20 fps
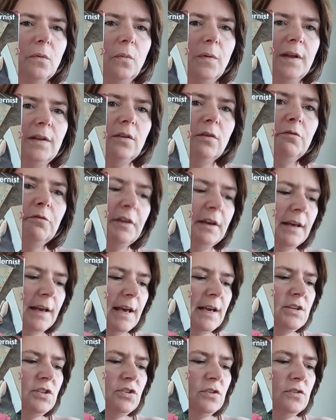went on
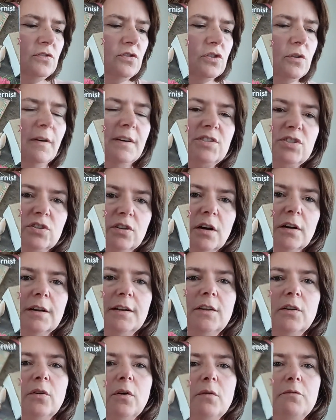vacation, so I
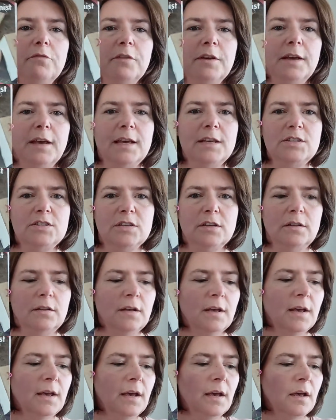started it on
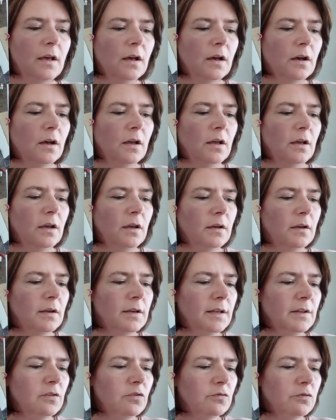vacation.
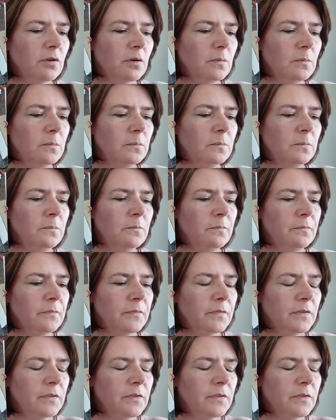It's from